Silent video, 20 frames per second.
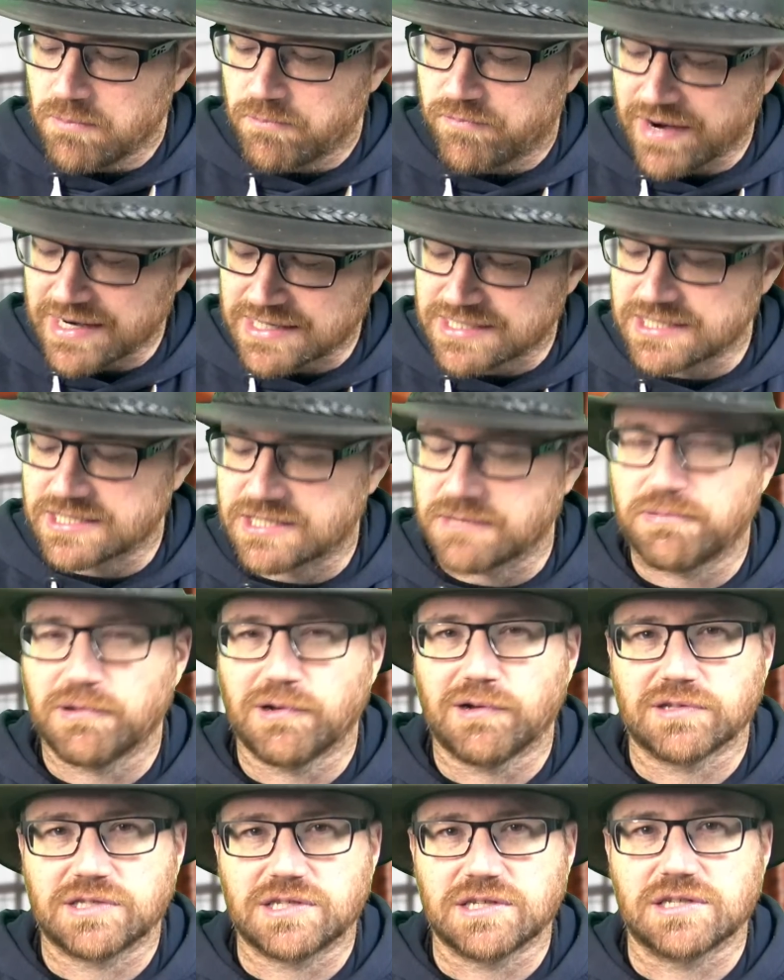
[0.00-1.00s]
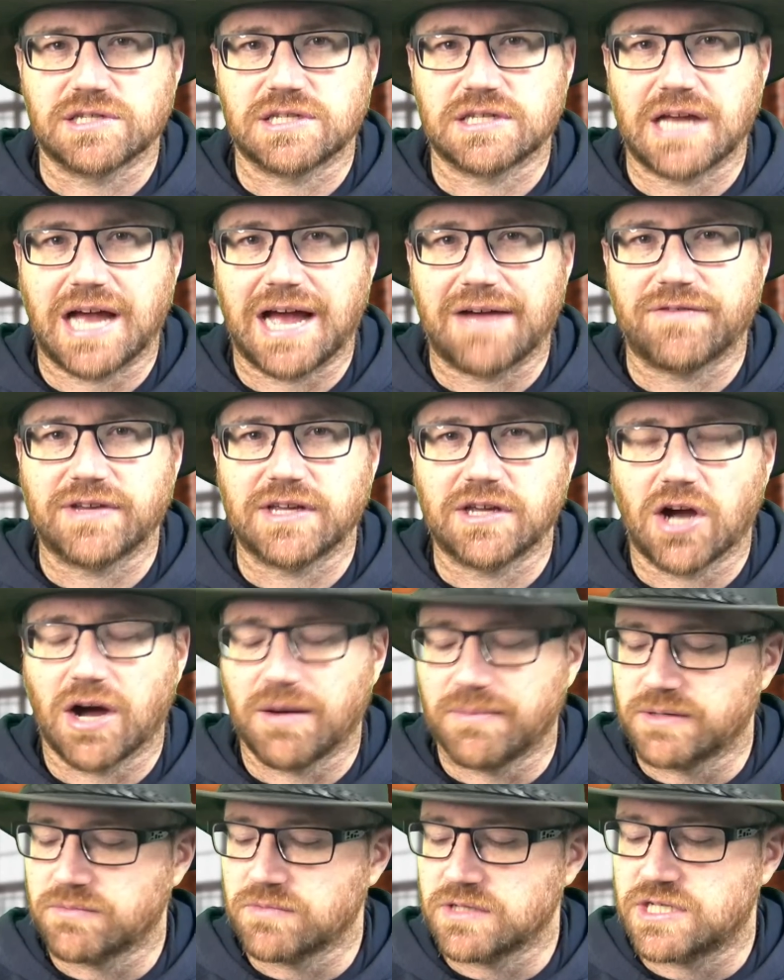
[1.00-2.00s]
Brexit supporters have in
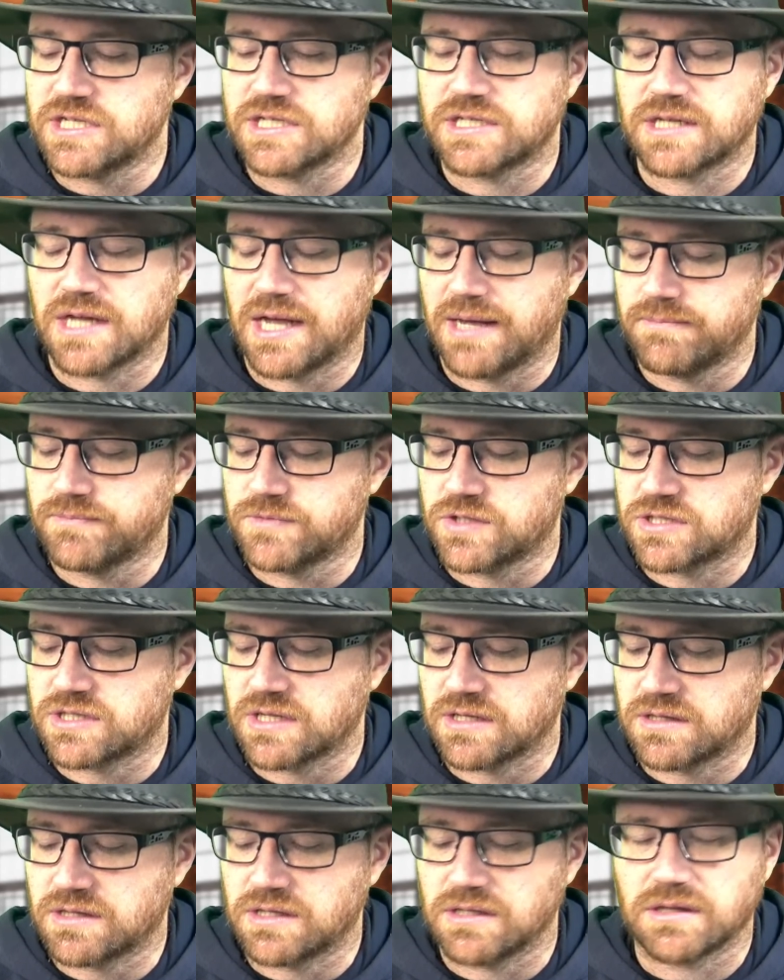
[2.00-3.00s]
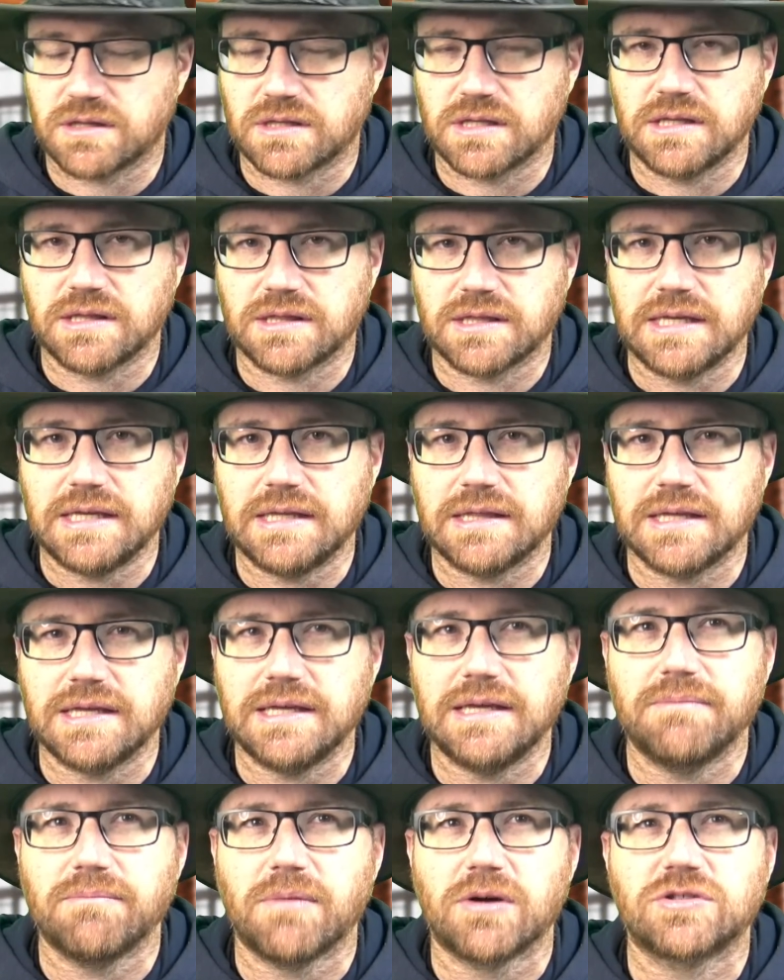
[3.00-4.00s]
common, which is just
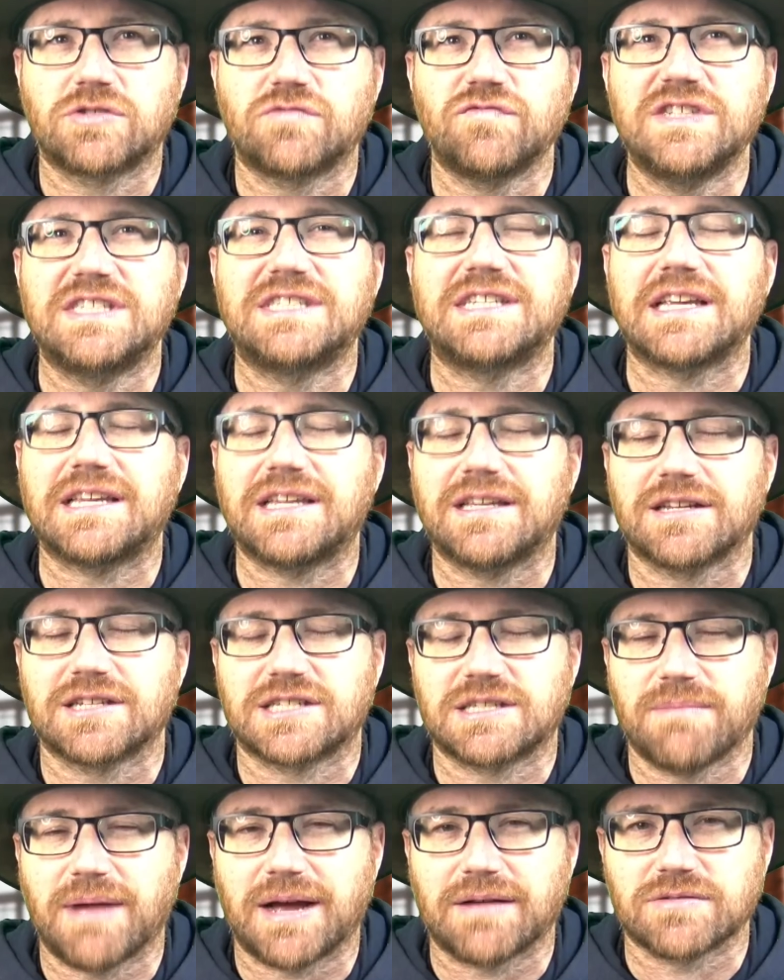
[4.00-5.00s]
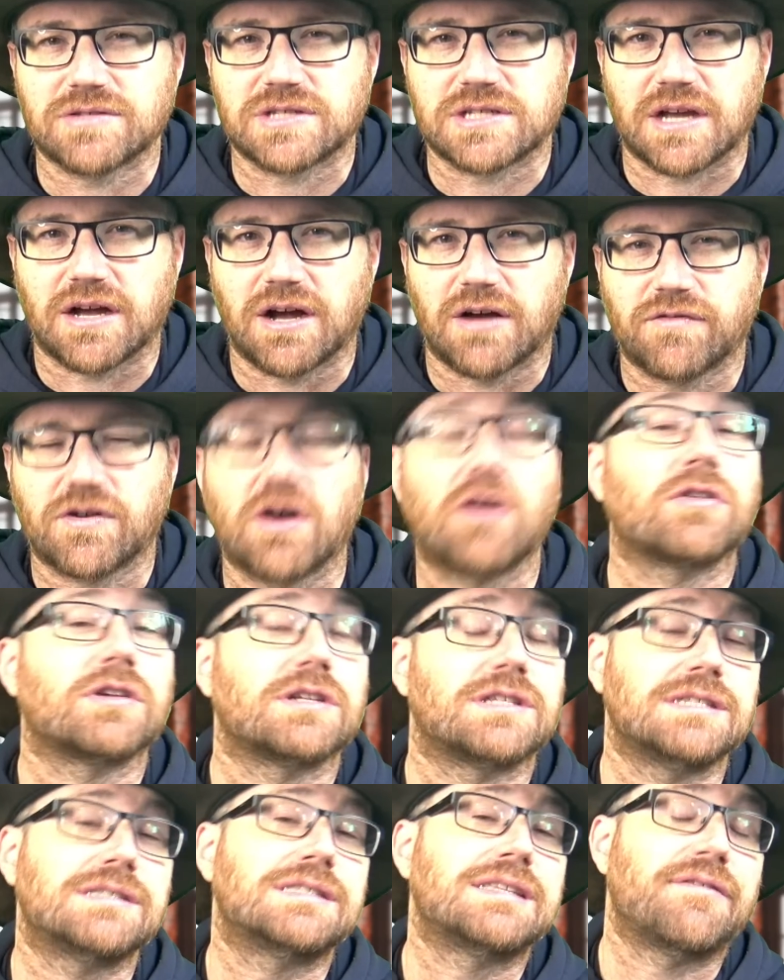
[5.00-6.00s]
the most ridiculous amounts of
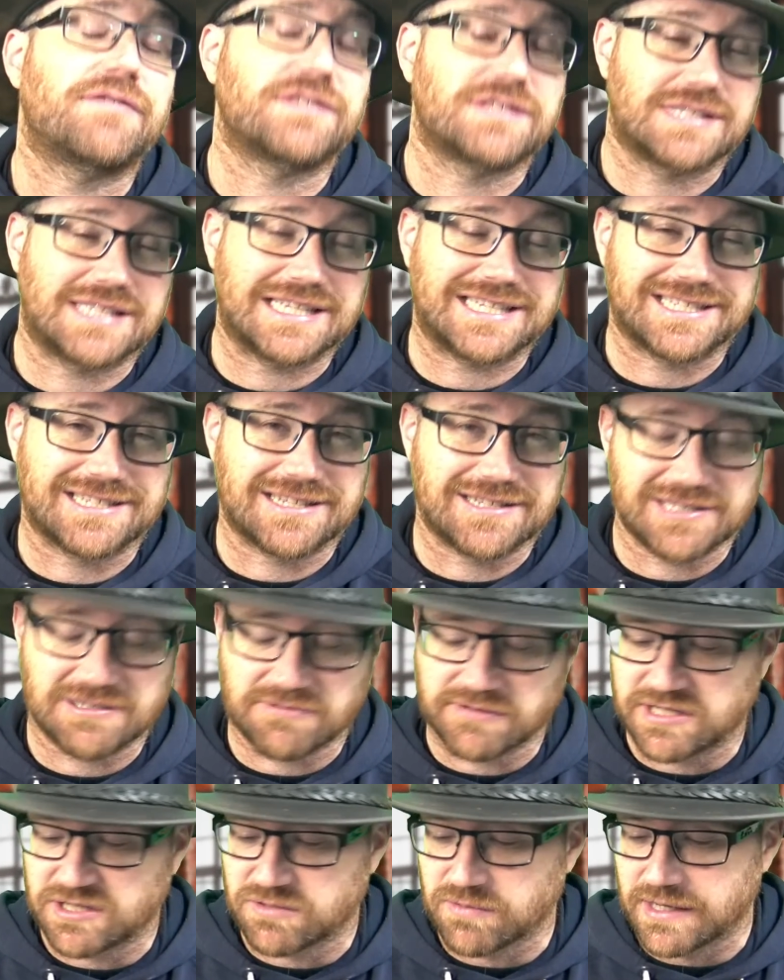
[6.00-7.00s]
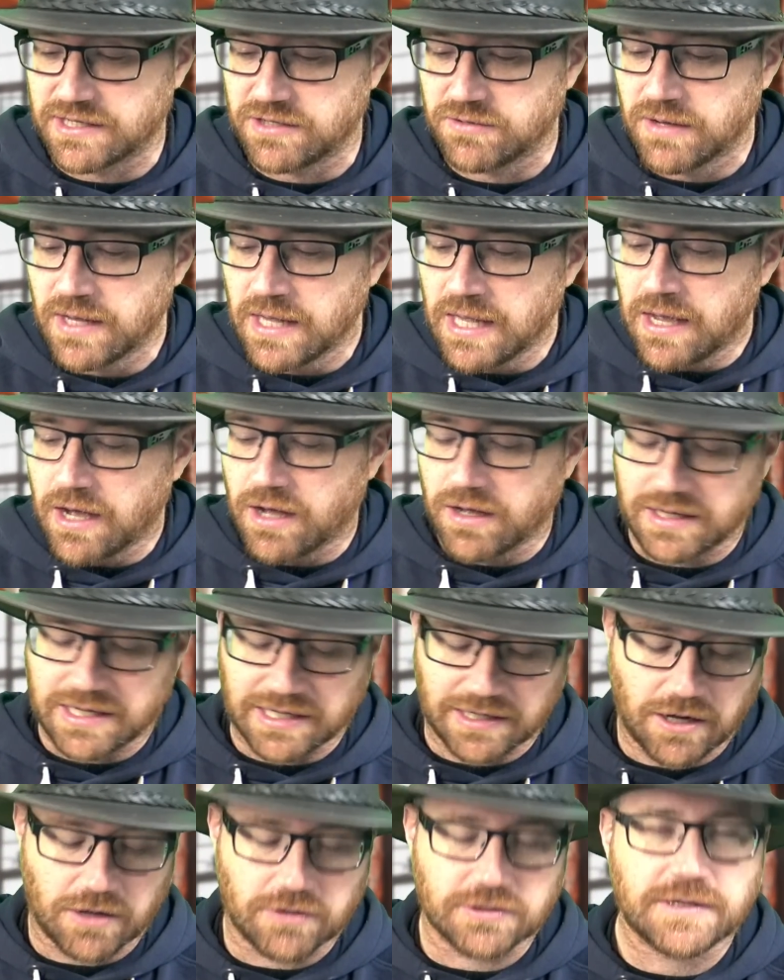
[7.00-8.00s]
cognitive dissonance, which is when you
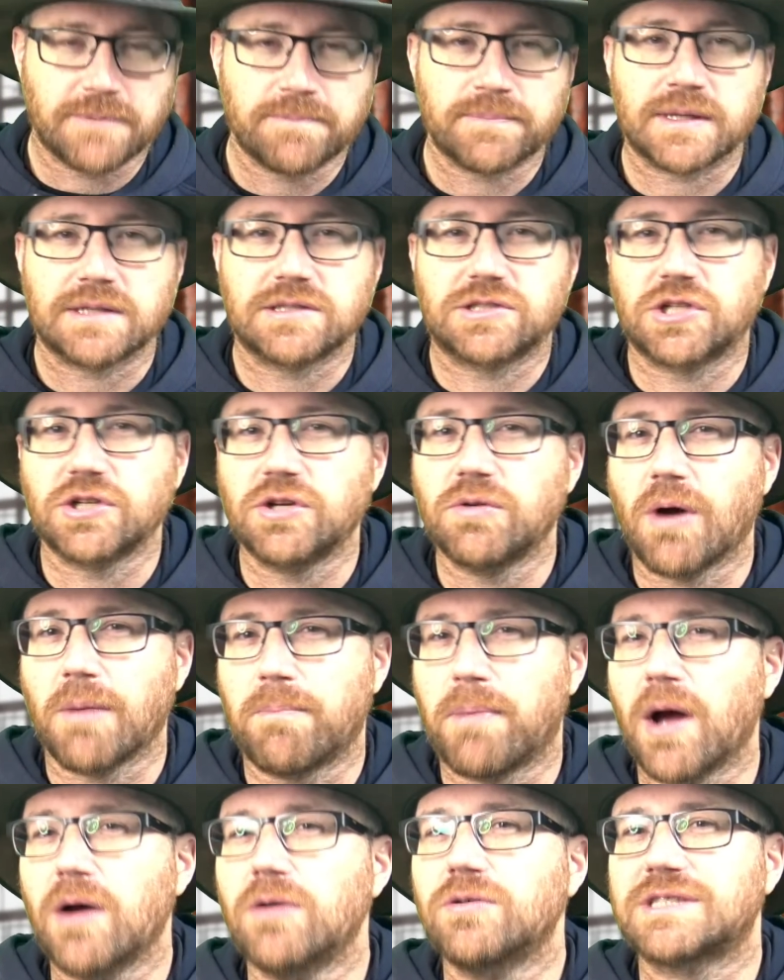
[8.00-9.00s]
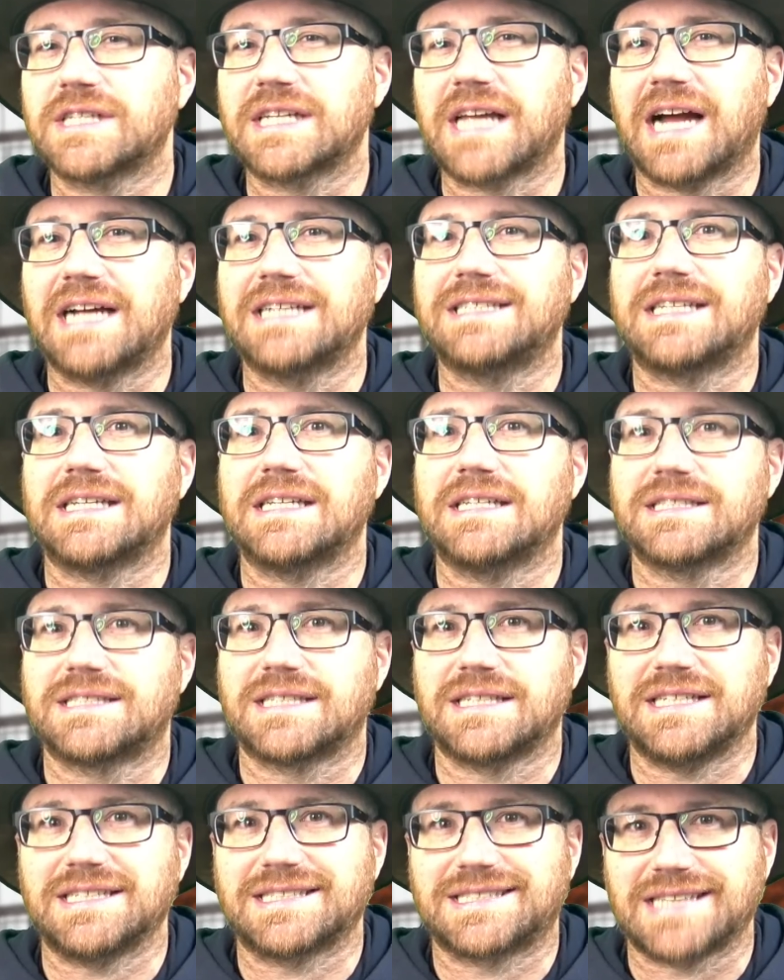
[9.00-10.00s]
can hold two opposing ideas
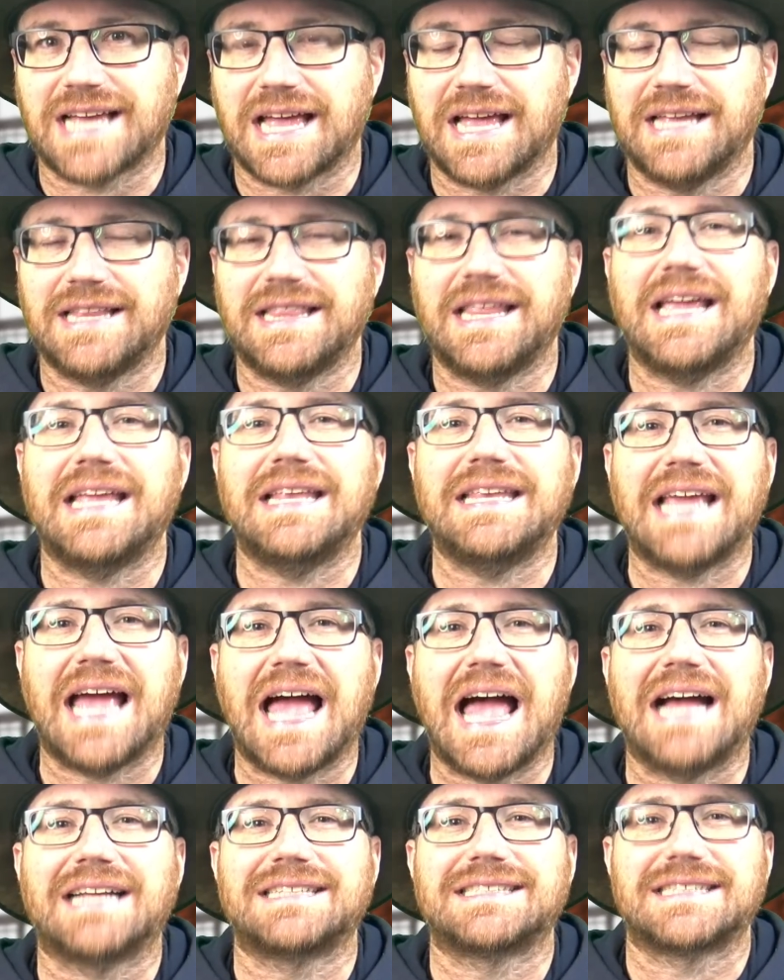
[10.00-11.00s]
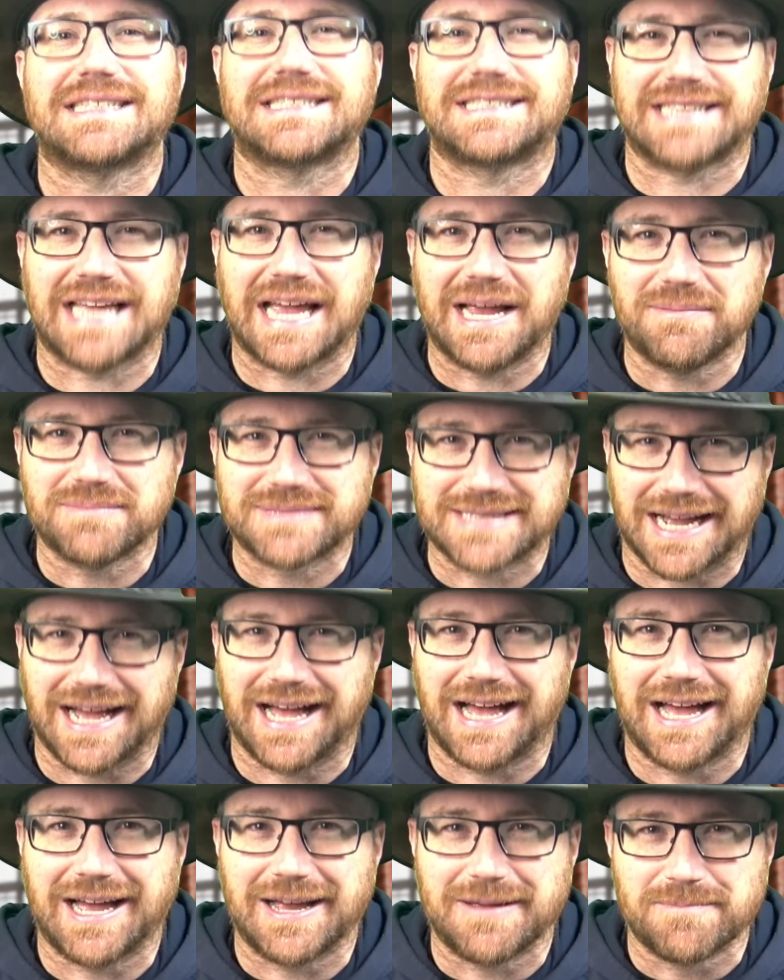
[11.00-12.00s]
in your head at the same
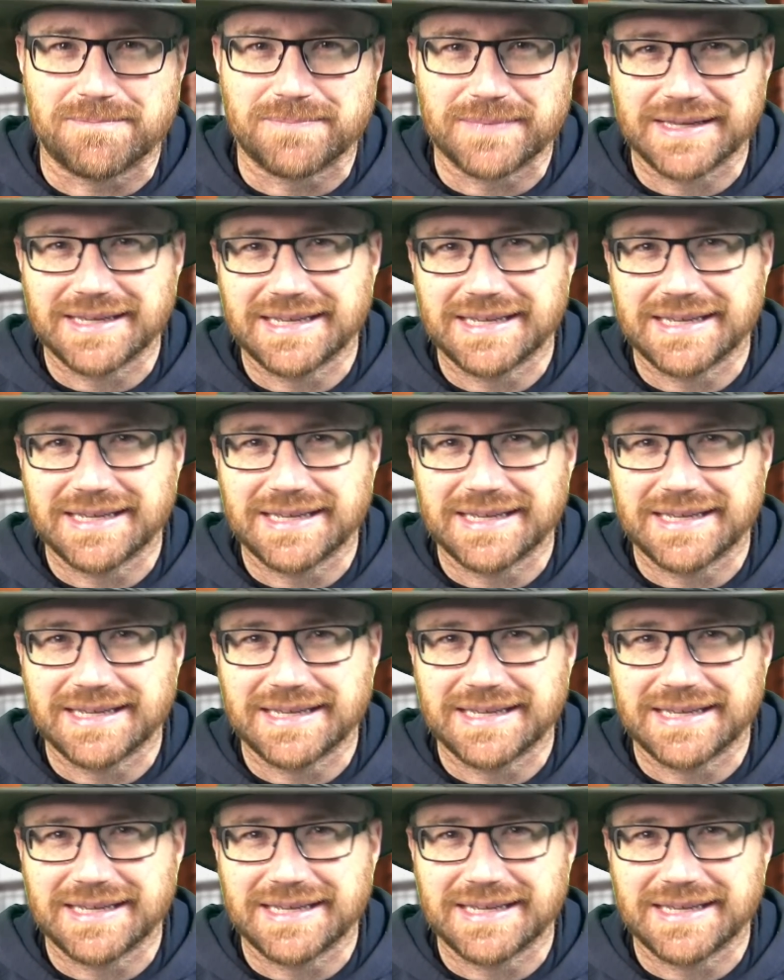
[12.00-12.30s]
time.